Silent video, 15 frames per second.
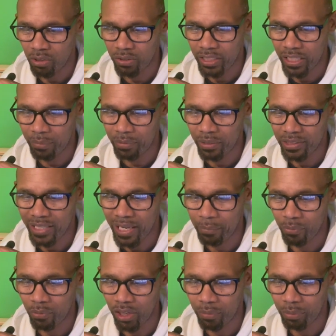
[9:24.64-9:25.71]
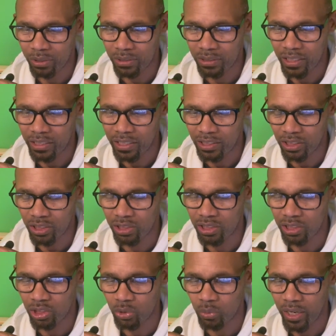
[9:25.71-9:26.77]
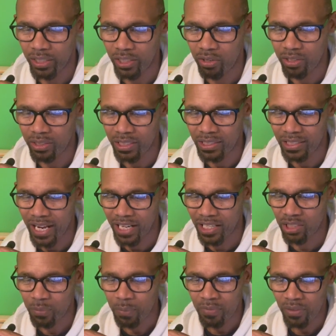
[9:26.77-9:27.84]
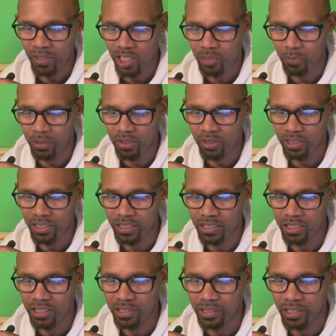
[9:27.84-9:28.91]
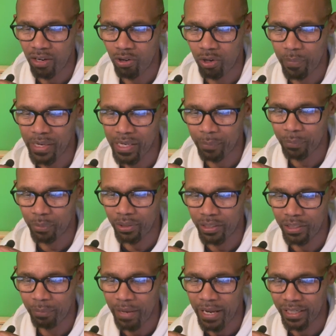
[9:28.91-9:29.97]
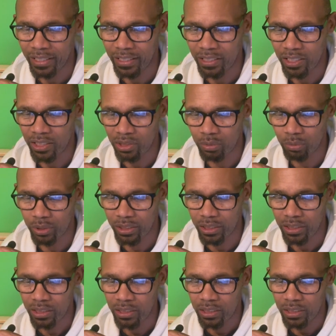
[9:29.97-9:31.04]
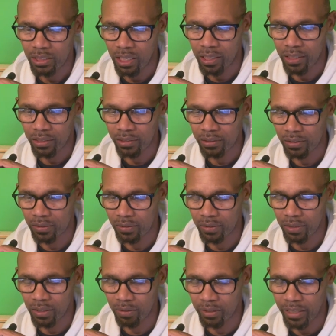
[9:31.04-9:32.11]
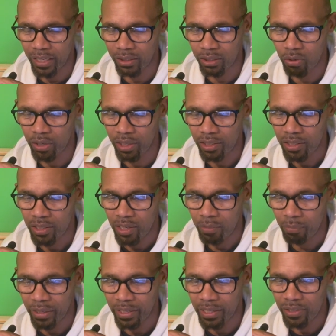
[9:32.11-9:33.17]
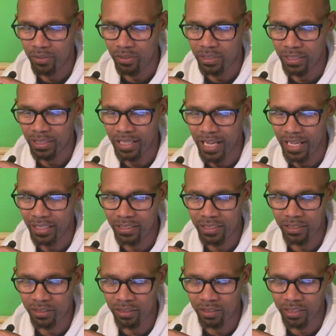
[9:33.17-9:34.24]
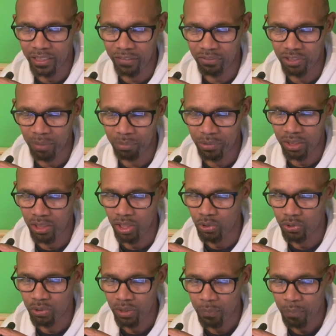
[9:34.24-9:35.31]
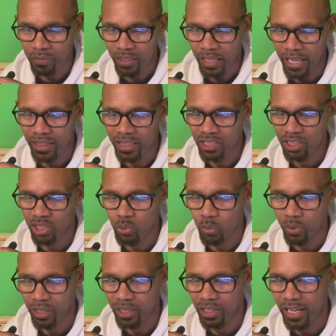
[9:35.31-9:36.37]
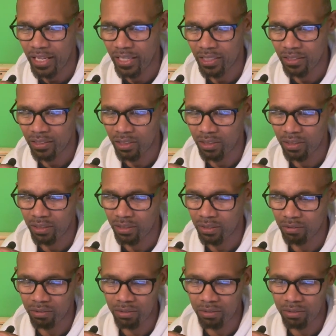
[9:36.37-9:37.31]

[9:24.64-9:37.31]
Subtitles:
keeping the tempo up, because, and this is why Jonas attacks, is because he sees Yao Almeida pulling it back, and he doesn't want to get caught. But here you see Lenny just gives up the ghost, and this is where Lenny the